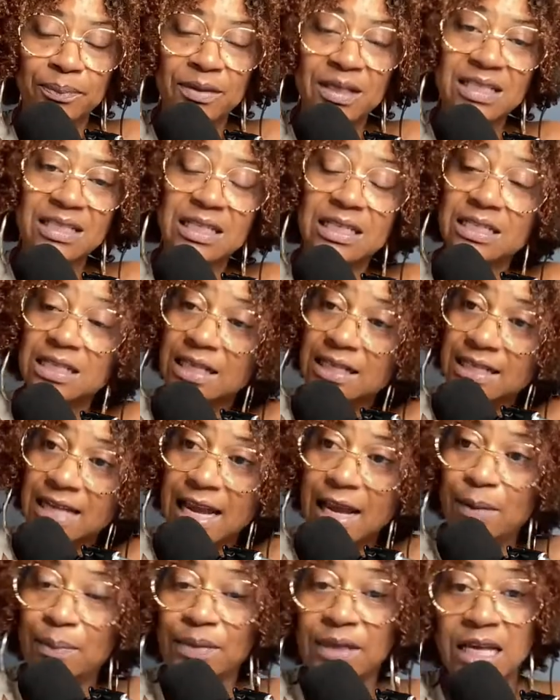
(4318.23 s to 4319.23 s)
This is the
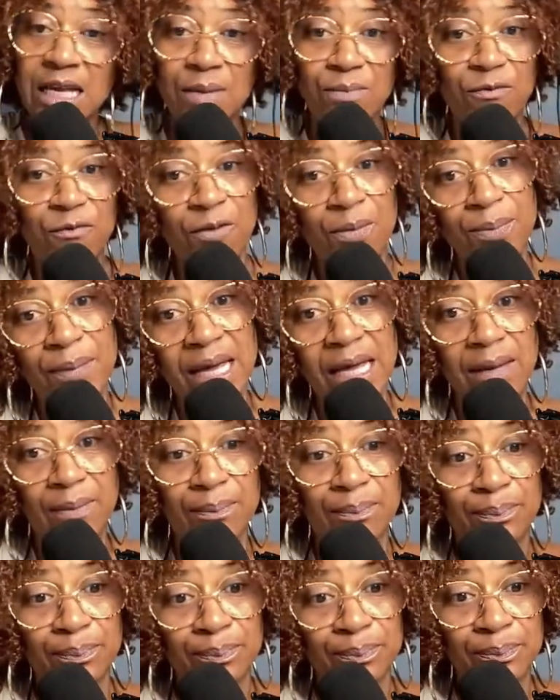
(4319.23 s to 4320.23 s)
damn theme for me.
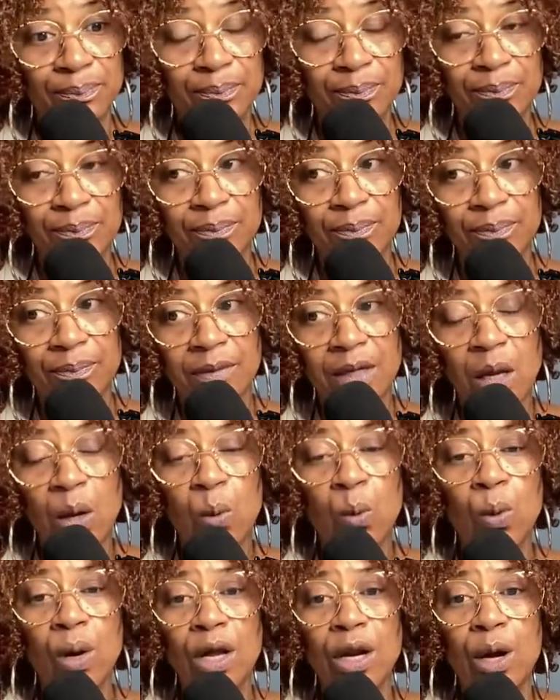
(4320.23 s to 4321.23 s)

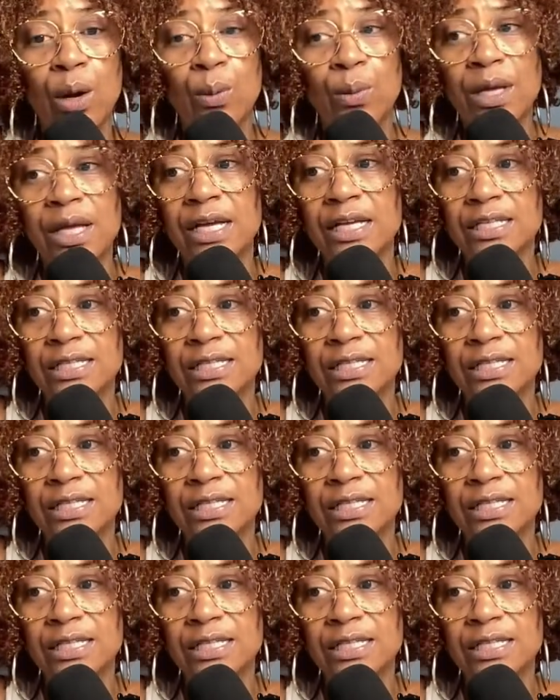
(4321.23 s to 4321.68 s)
What are we